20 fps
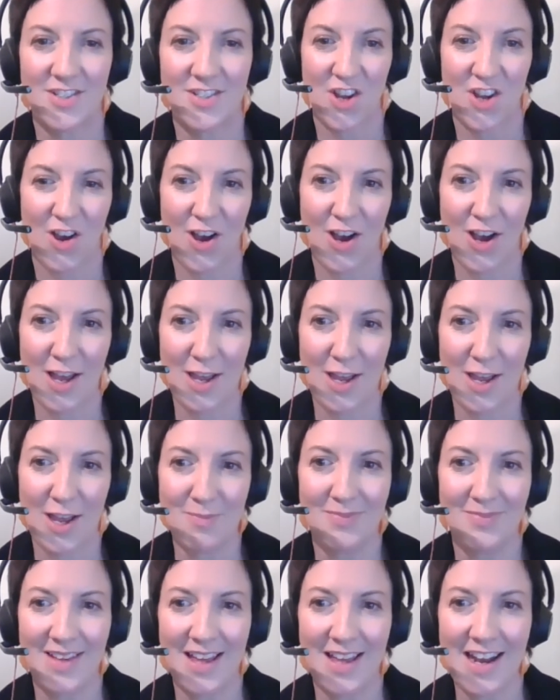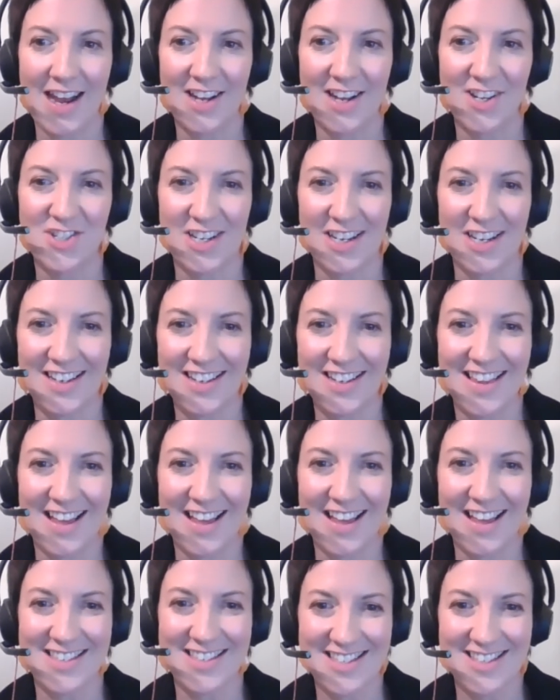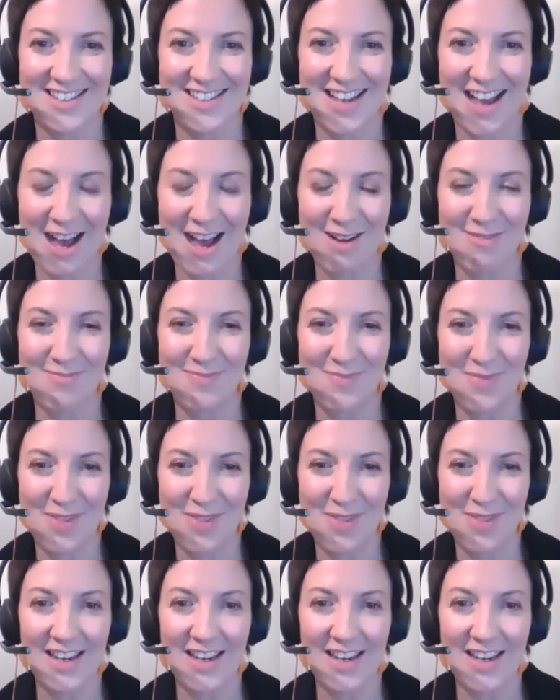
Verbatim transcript: time and energy that's um,